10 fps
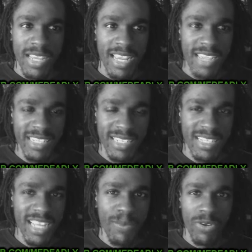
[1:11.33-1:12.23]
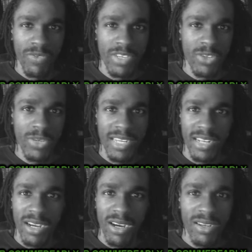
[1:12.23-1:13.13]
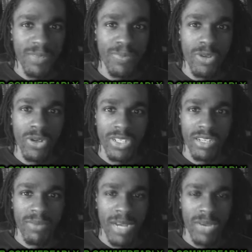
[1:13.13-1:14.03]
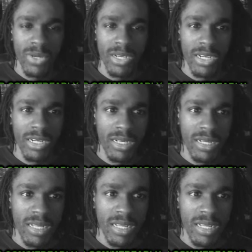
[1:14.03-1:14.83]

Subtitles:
and she just kept on retweeting all this bullshit about,